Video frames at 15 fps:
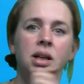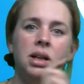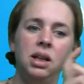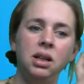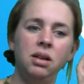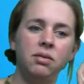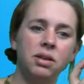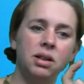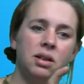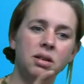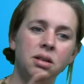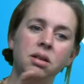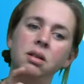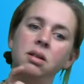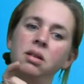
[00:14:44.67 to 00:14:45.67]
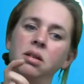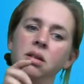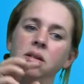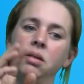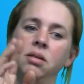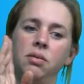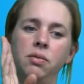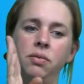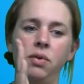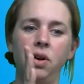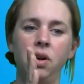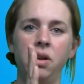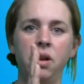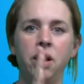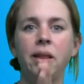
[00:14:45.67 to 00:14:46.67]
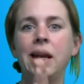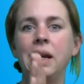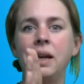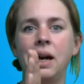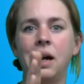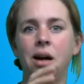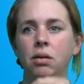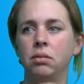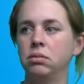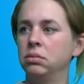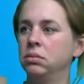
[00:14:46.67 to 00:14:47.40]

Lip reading: Even further than now.